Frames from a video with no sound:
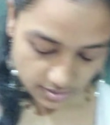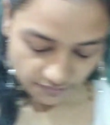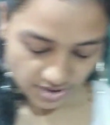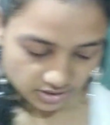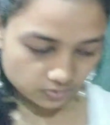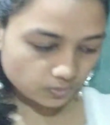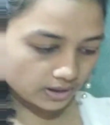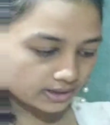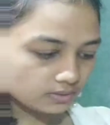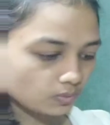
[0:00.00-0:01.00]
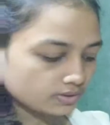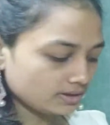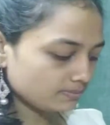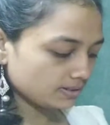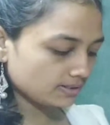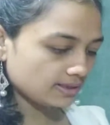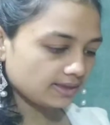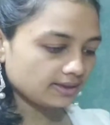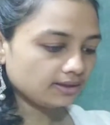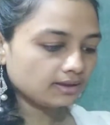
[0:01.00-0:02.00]
first one, what is
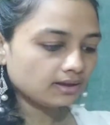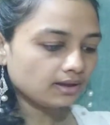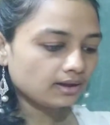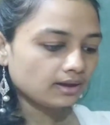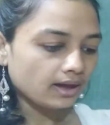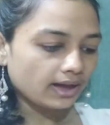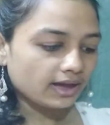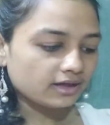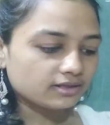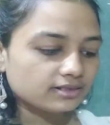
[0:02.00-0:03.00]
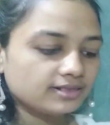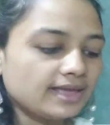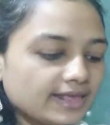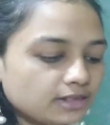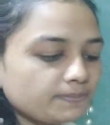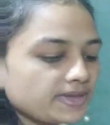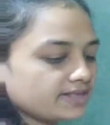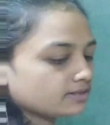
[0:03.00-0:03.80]
missing? SP is